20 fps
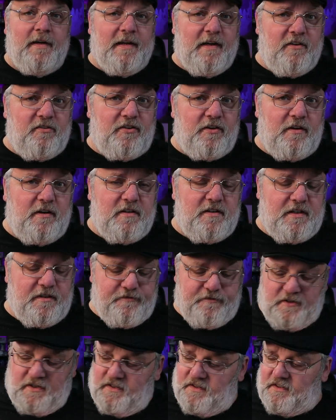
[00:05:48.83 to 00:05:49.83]
Is there a
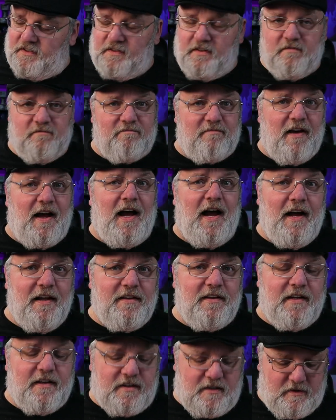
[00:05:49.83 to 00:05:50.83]
difference? I
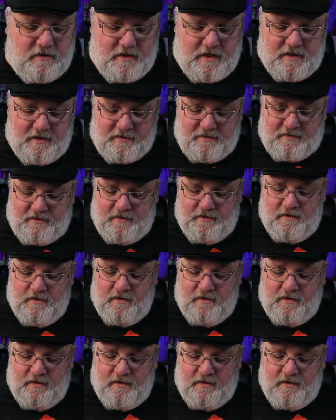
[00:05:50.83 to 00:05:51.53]
think there is.